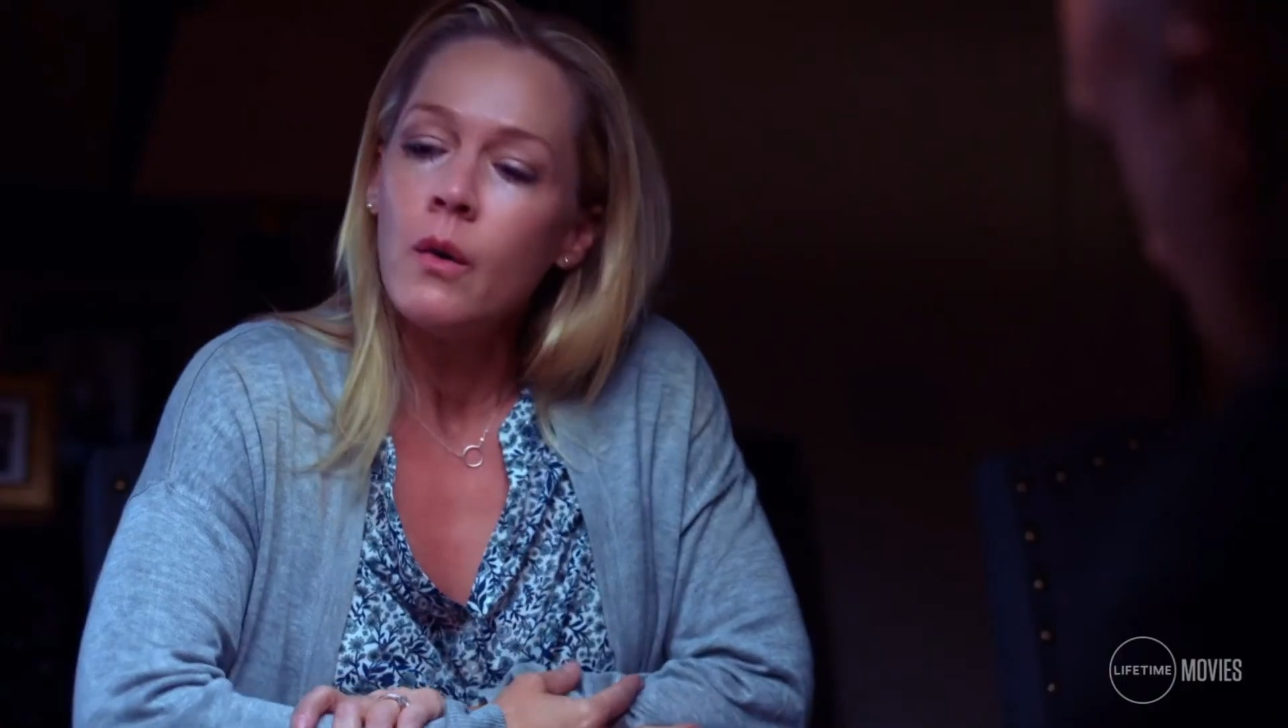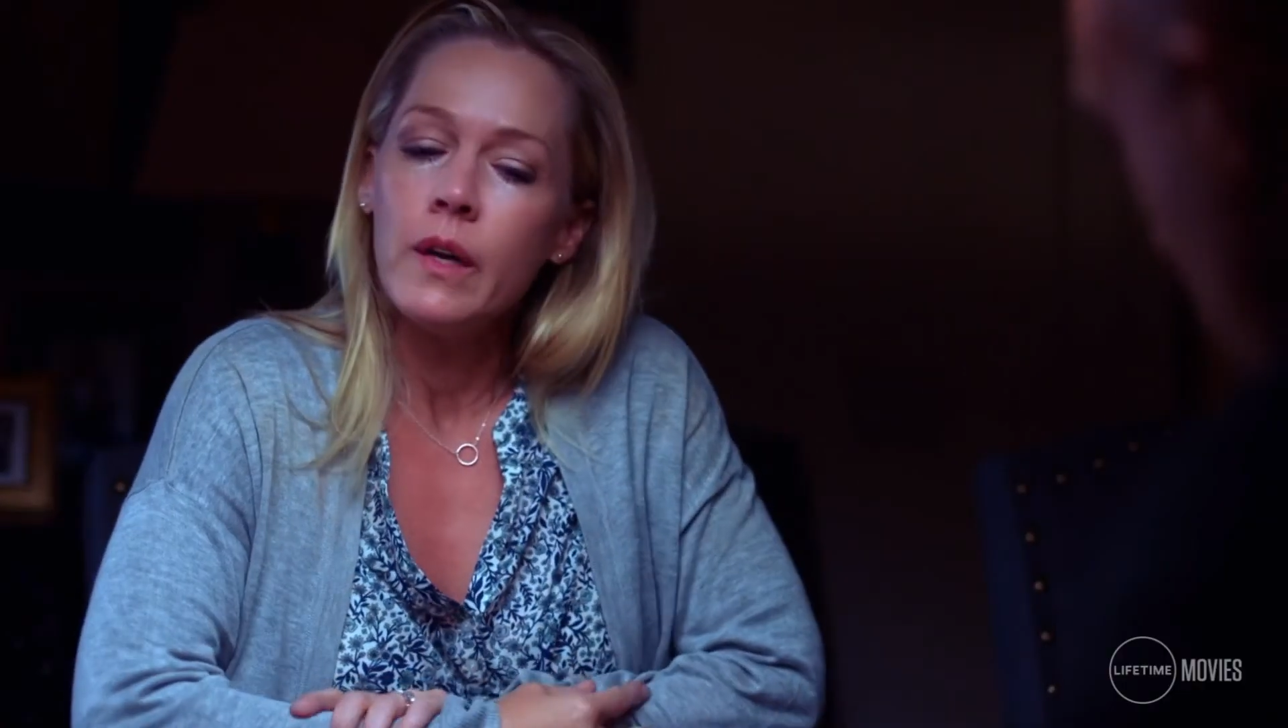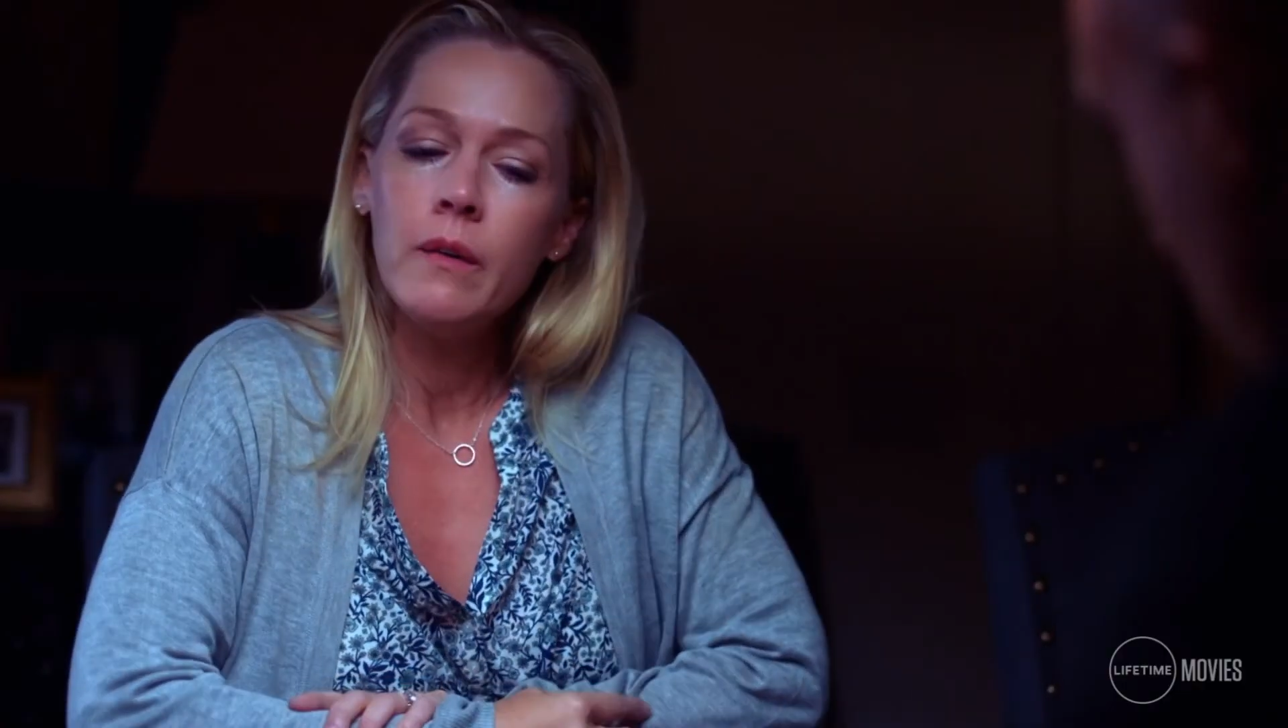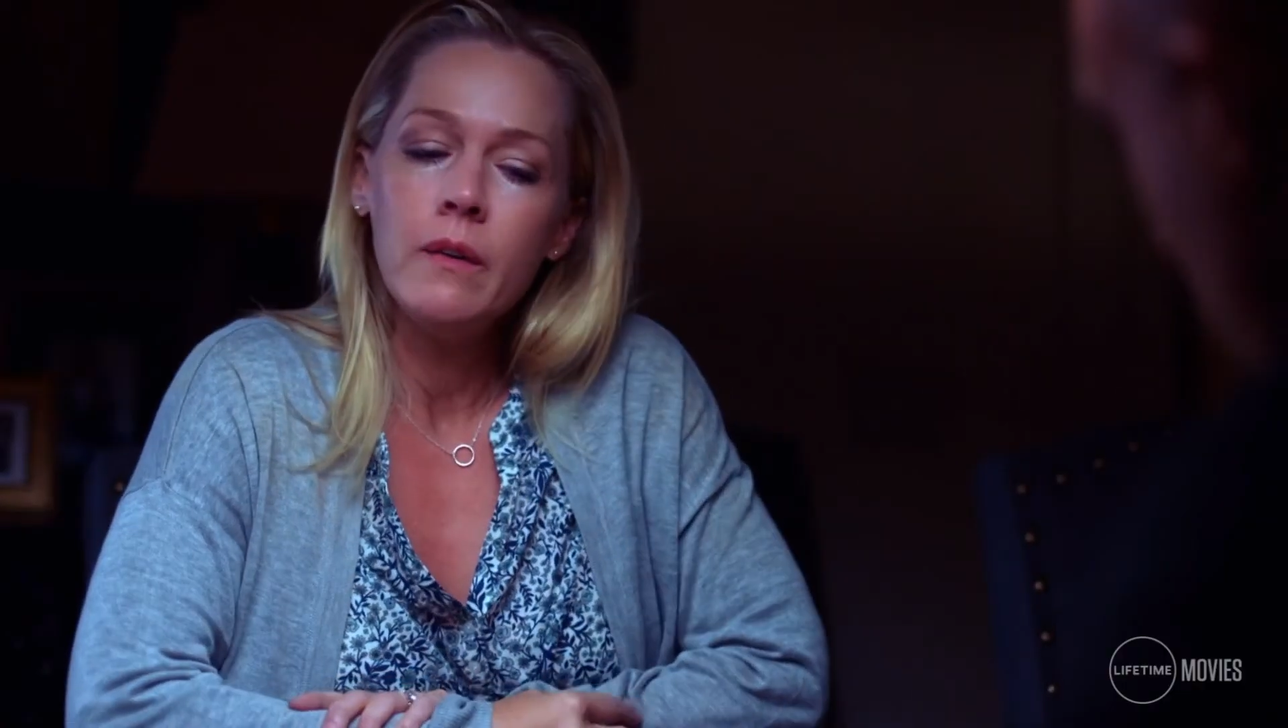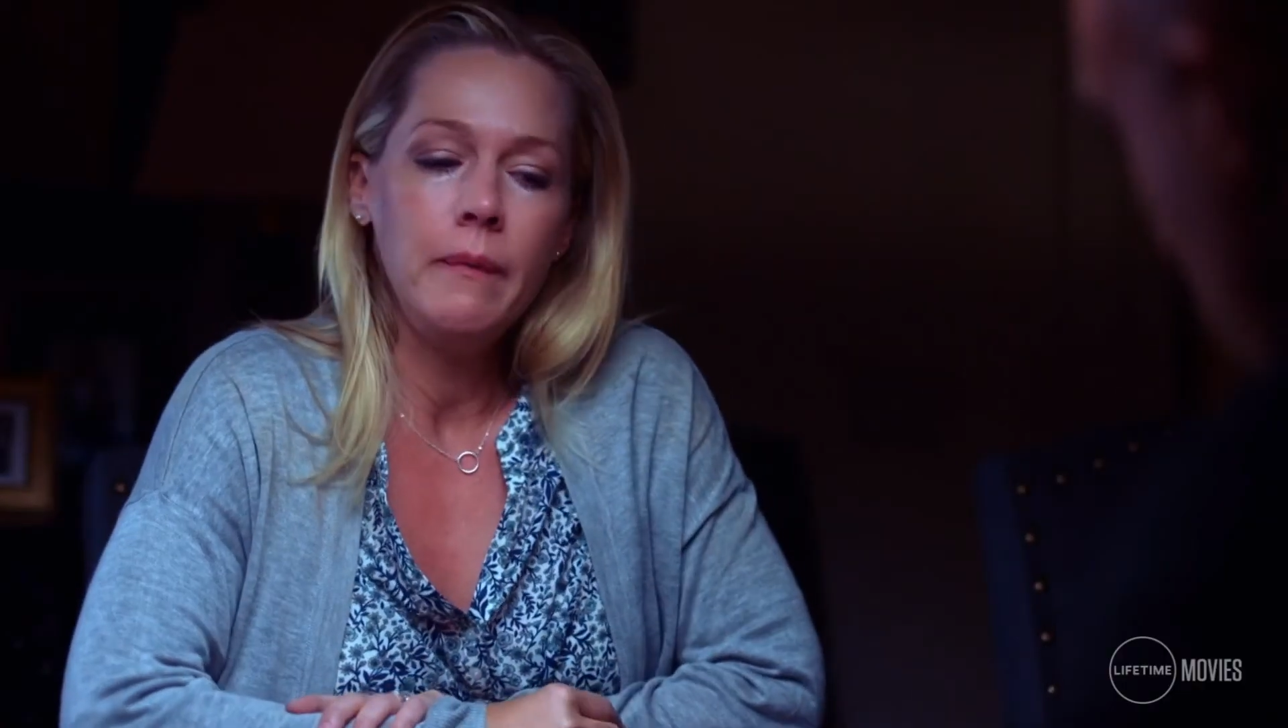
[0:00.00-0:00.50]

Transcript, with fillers: We were